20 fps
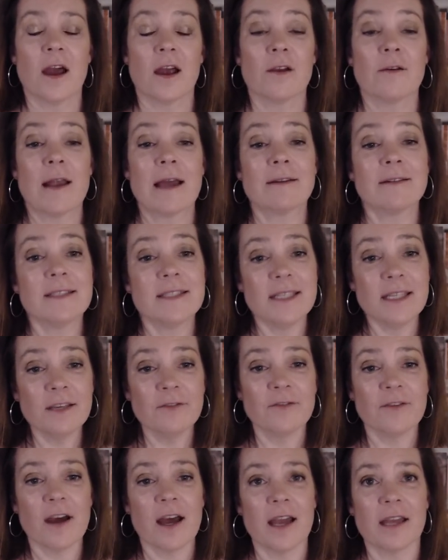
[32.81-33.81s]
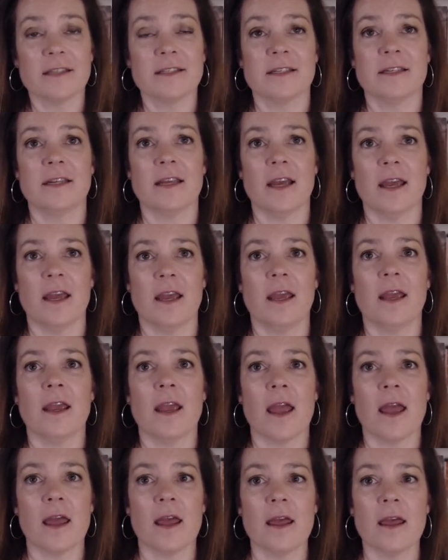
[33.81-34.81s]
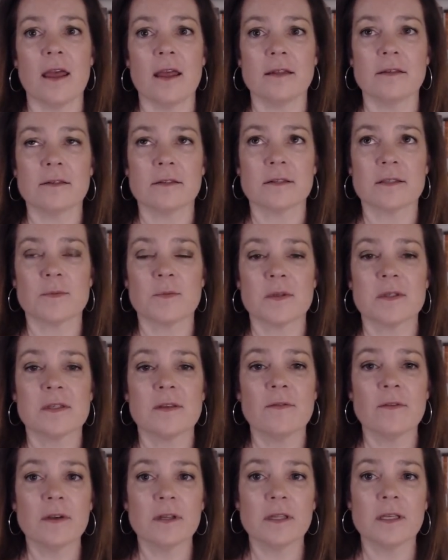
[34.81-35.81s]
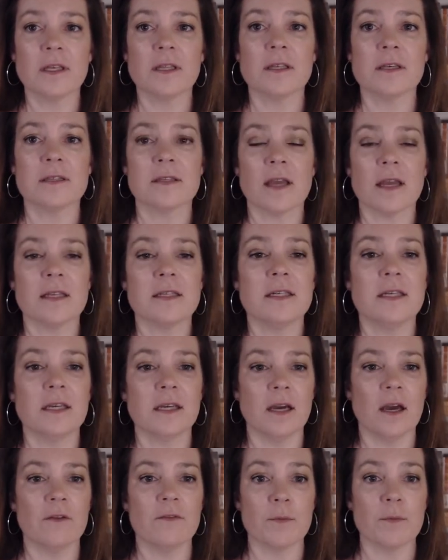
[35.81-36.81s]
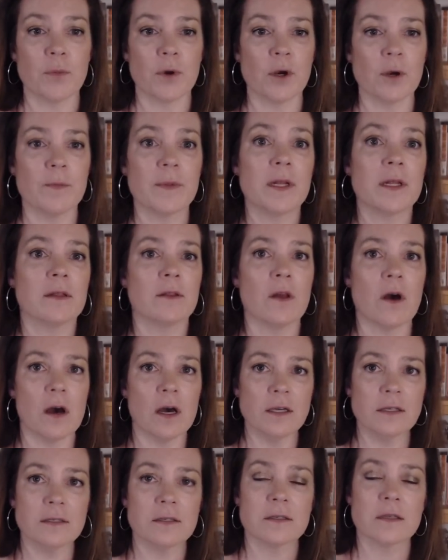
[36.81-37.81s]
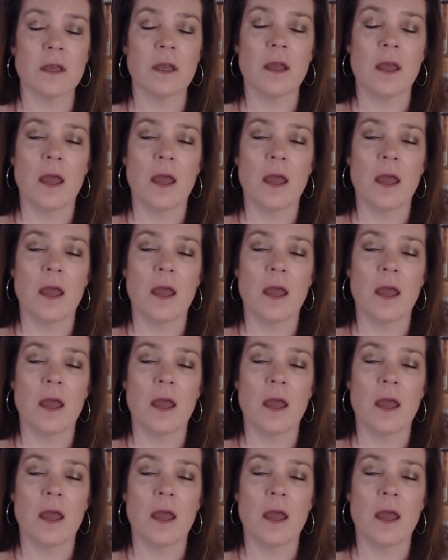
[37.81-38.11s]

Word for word: around DeFi today and specifically this idea of impermanent loss.